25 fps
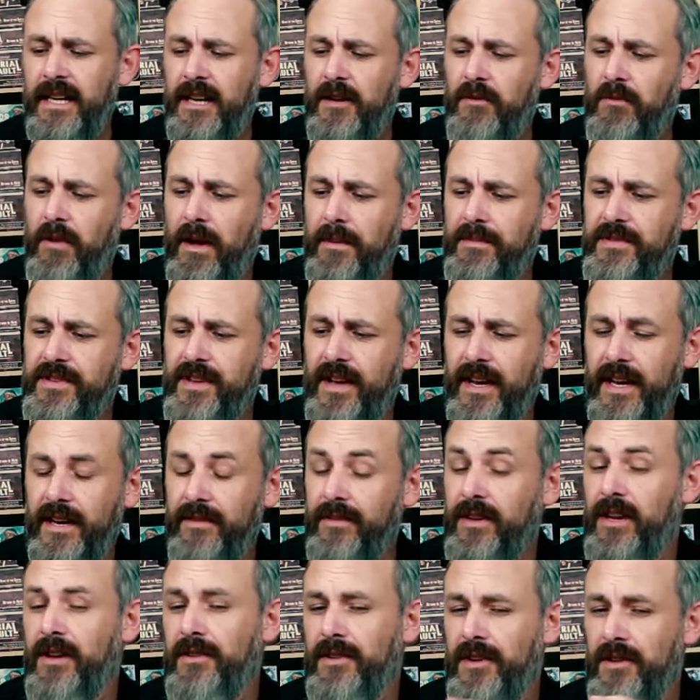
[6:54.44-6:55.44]
website.
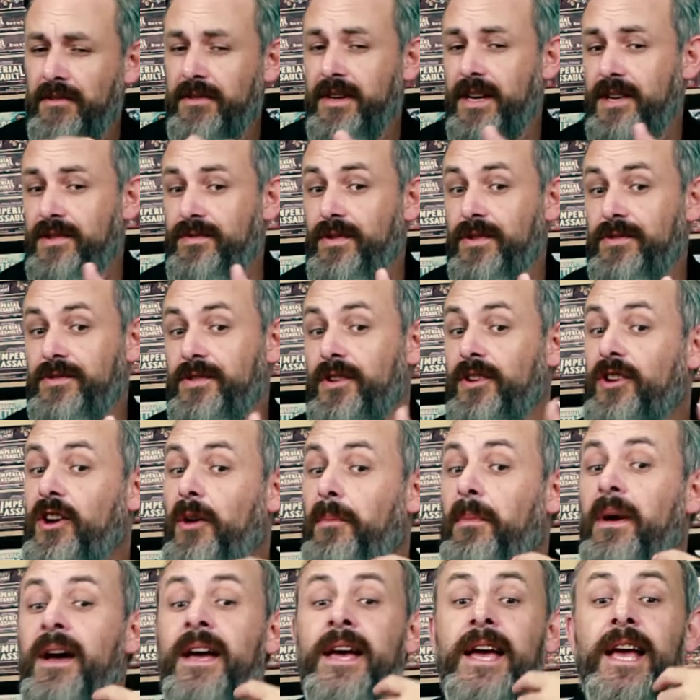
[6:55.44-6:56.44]
If you go to
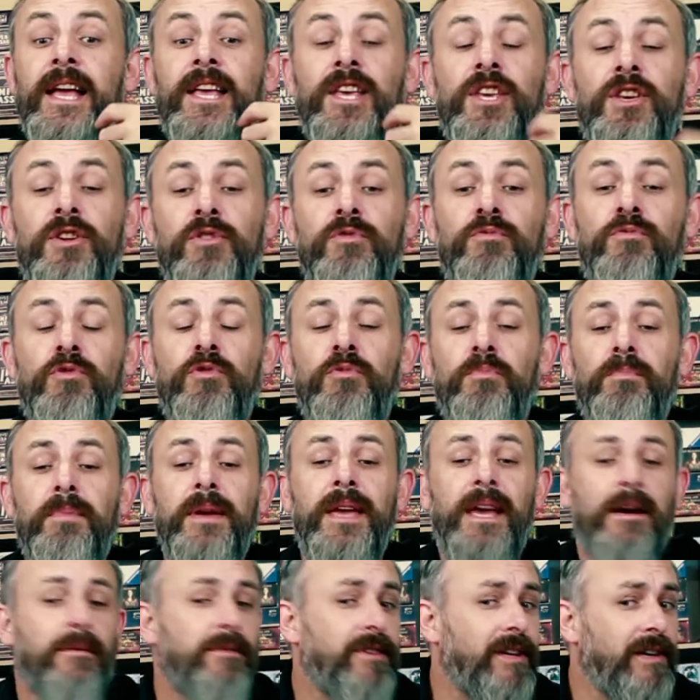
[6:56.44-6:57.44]
whodaresrolls.com, you will
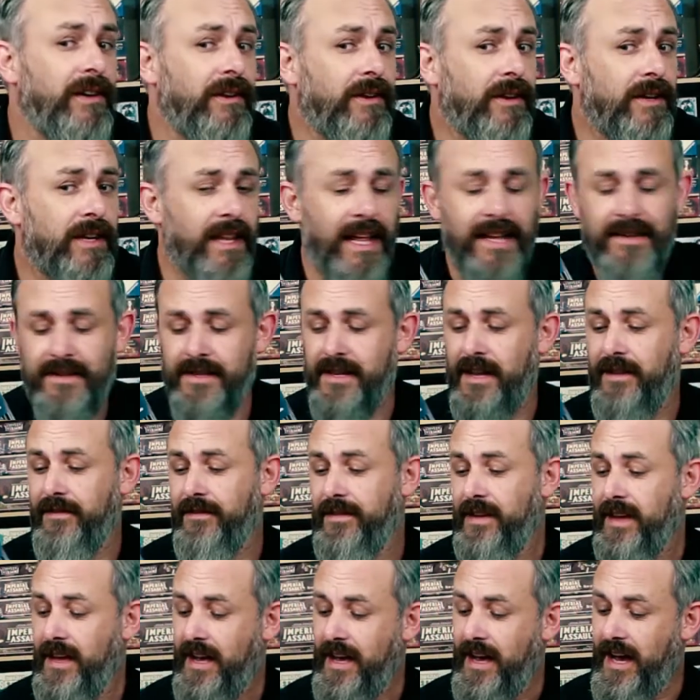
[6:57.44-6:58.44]
be able to look at that
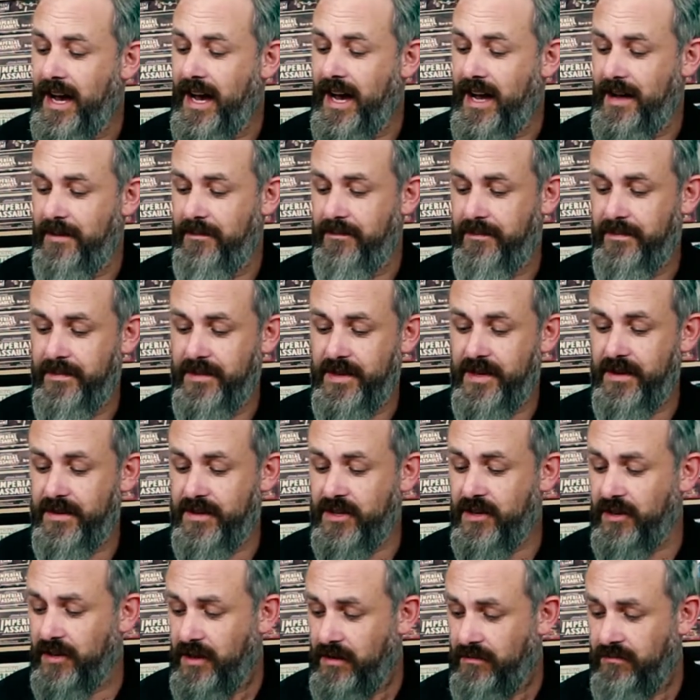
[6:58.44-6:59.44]
stuff. So
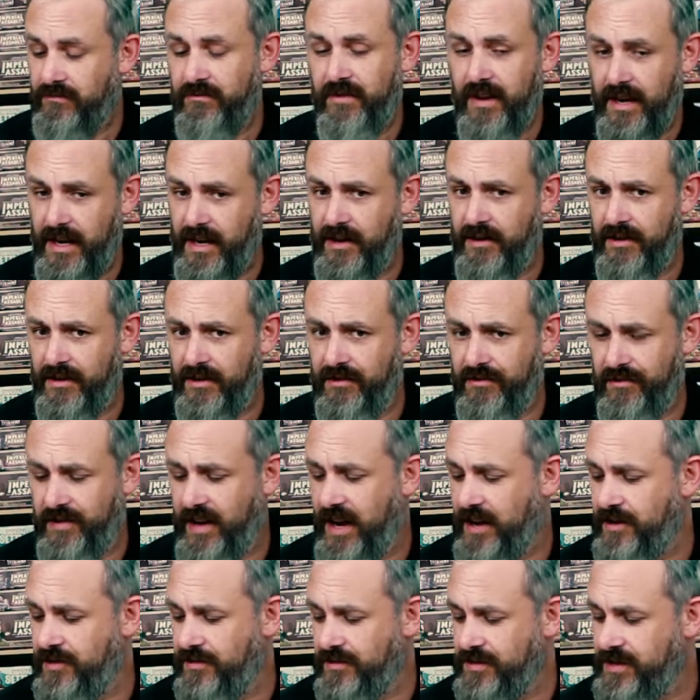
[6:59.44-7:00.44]
it's got a really good
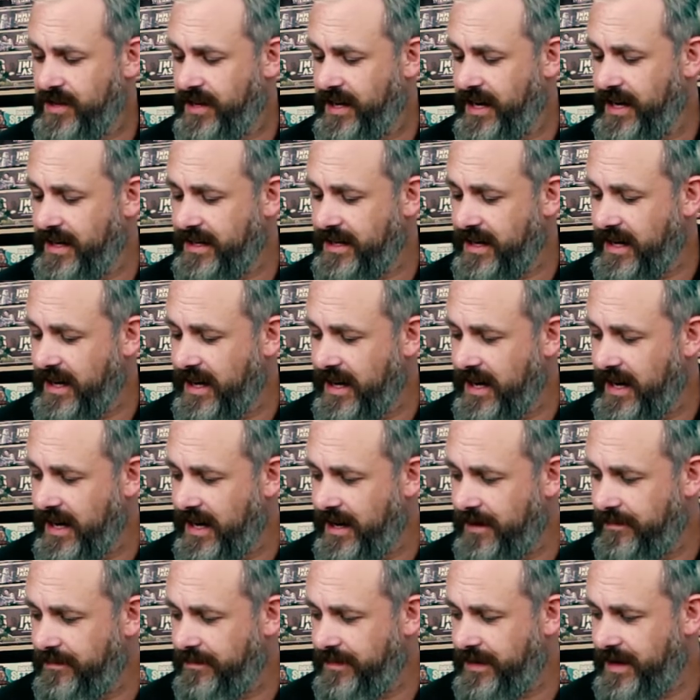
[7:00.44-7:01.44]
credentials on it.
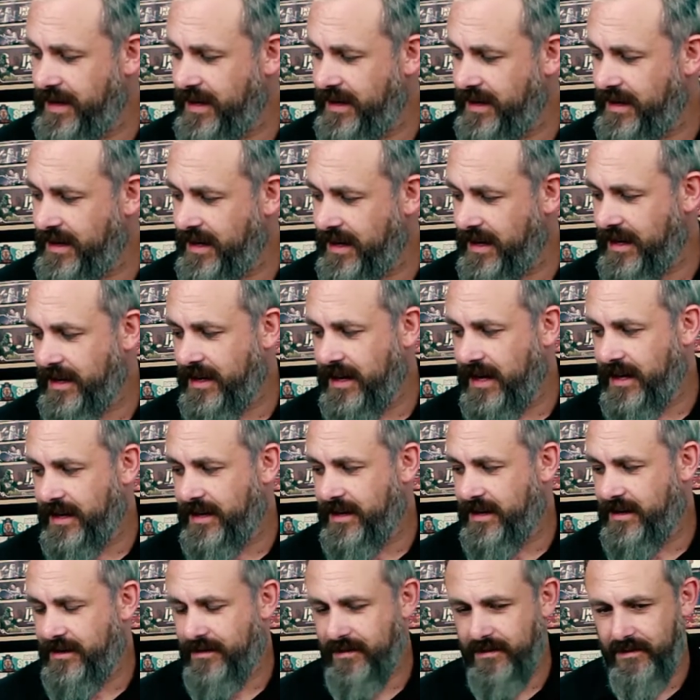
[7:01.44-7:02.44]

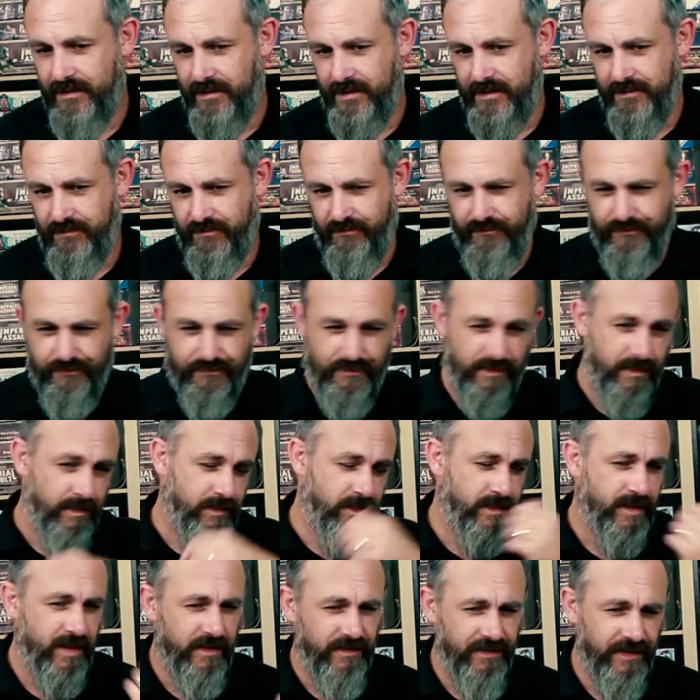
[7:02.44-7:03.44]
A
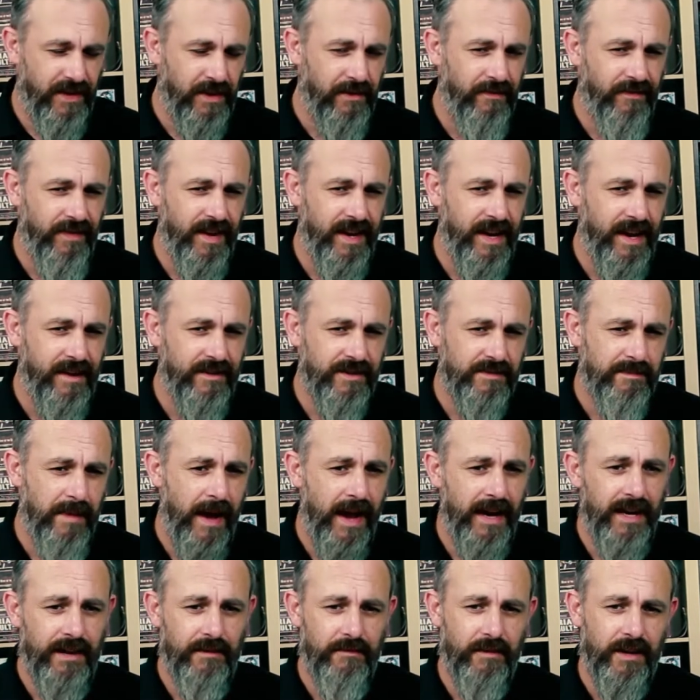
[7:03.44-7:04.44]
few videos
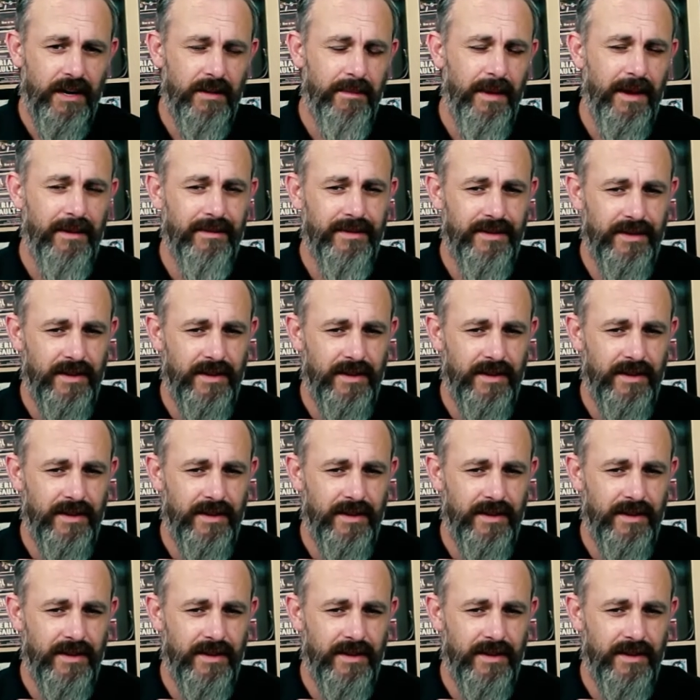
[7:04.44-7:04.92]
back, I won about